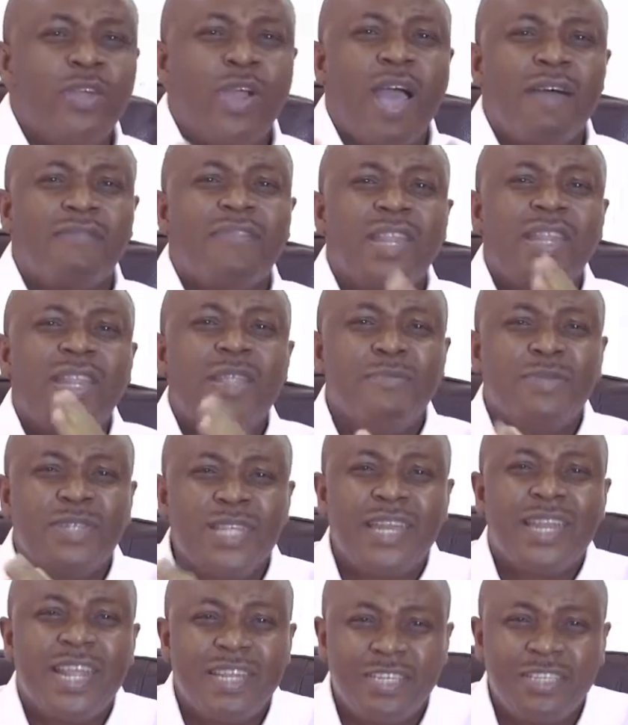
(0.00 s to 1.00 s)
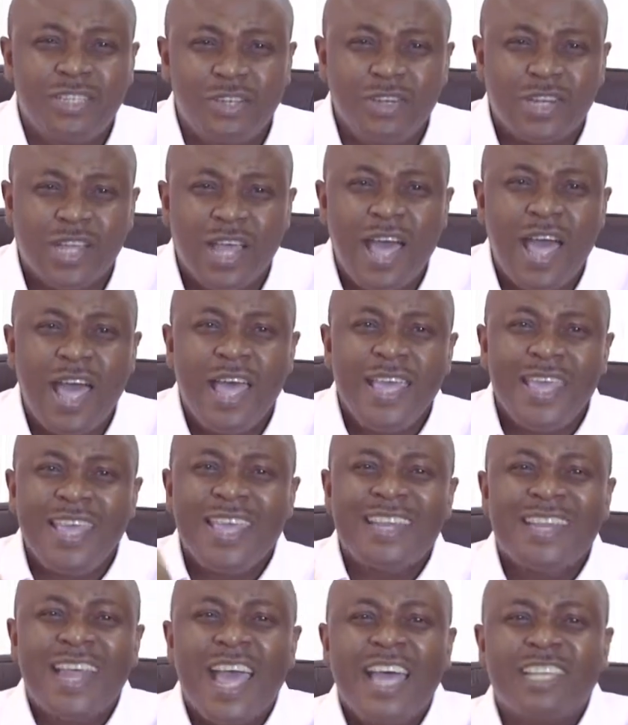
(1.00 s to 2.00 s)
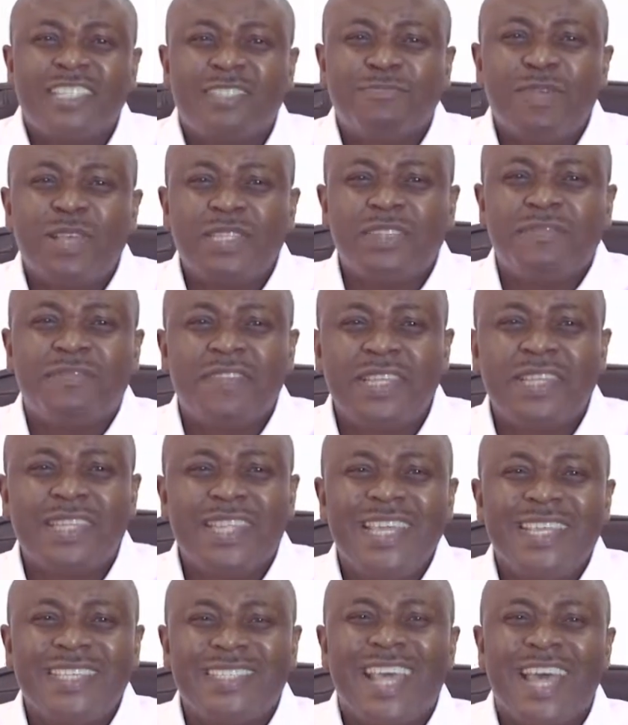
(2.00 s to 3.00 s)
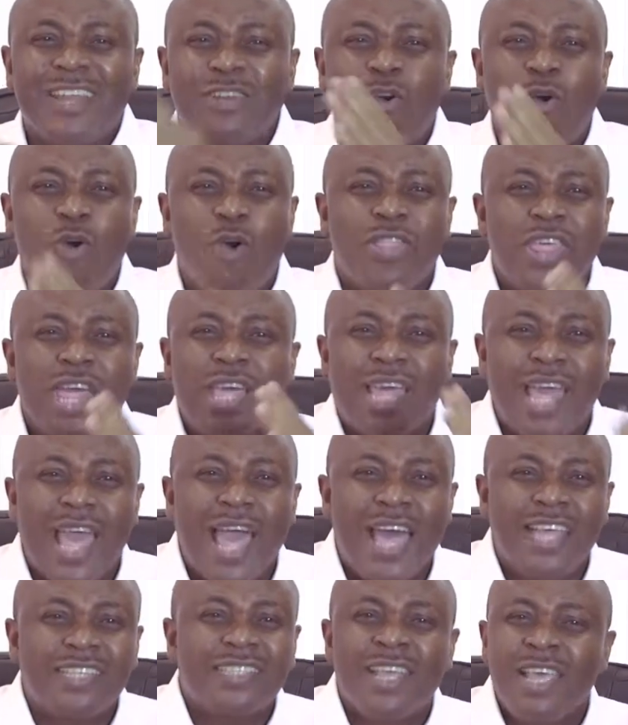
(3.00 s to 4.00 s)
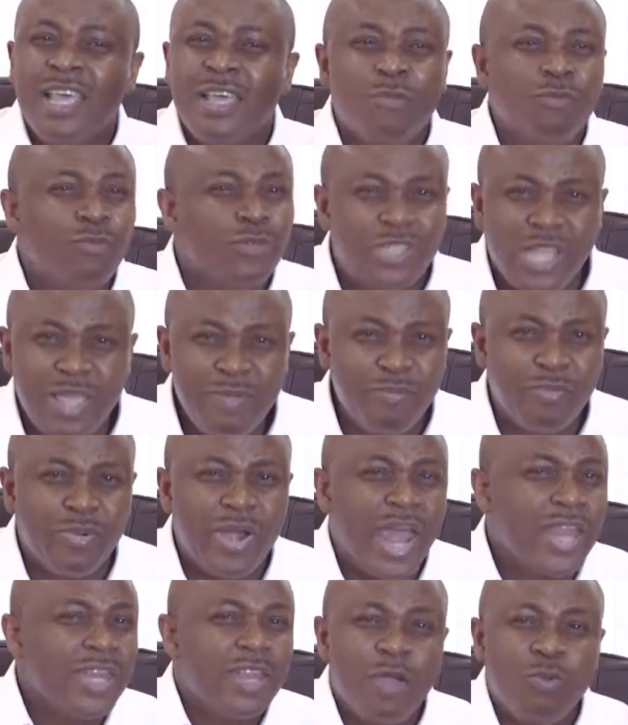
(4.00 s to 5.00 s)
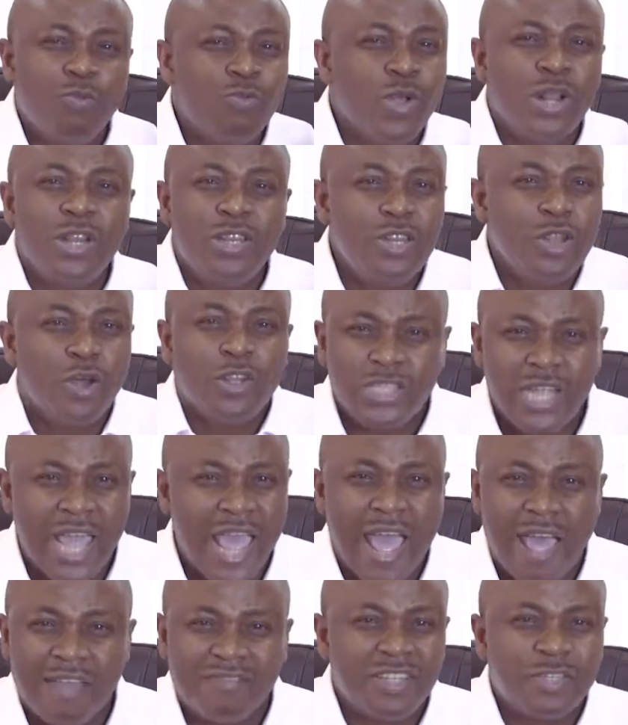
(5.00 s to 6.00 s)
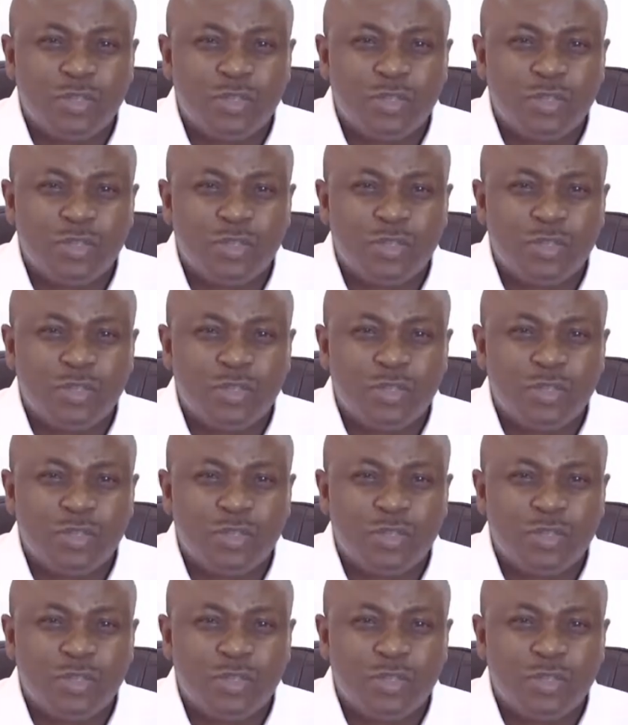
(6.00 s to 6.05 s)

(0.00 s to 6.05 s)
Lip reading: you have a limited edition car, it has specific things that other cars, same brand, will not have.